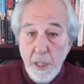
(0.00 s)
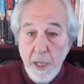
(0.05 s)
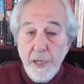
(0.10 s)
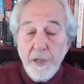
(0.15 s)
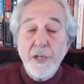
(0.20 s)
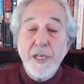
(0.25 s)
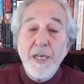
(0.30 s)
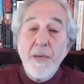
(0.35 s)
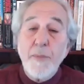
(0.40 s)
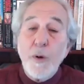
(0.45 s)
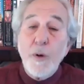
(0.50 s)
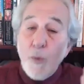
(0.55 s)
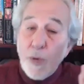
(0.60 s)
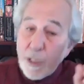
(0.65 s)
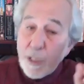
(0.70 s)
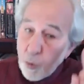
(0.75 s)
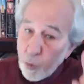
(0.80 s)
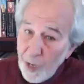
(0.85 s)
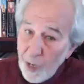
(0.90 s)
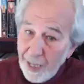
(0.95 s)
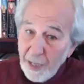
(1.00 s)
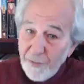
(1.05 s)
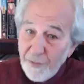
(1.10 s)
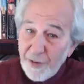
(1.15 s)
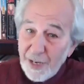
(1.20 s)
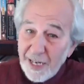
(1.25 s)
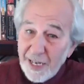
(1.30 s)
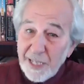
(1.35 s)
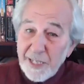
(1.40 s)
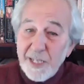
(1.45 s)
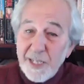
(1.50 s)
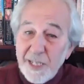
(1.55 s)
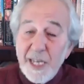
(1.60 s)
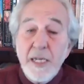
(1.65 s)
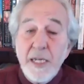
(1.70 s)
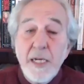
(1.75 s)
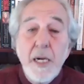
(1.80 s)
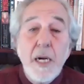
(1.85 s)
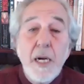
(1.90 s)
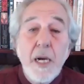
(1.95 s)
I go, yeah, but what's relevant? I
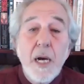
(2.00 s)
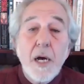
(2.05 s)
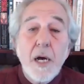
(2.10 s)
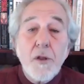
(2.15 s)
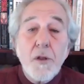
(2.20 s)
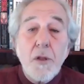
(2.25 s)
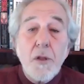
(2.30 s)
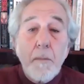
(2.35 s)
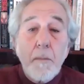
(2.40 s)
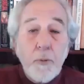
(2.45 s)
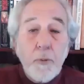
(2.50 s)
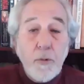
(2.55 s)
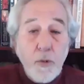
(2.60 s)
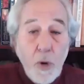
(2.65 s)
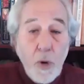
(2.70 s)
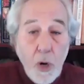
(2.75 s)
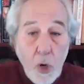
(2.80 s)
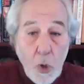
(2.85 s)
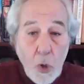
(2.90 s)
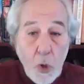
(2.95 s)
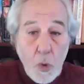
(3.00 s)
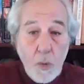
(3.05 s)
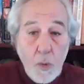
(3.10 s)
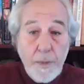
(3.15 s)
say, the probe